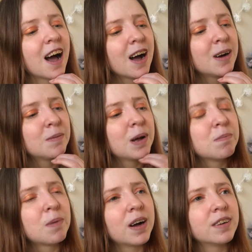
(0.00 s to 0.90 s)

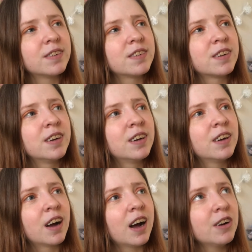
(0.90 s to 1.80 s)
But
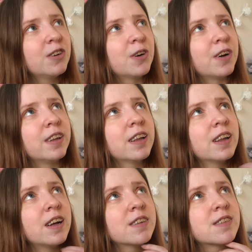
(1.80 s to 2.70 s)
I don't know, in the
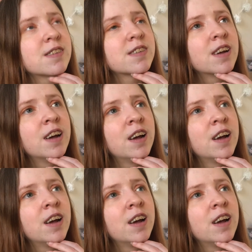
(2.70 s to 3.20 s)
last,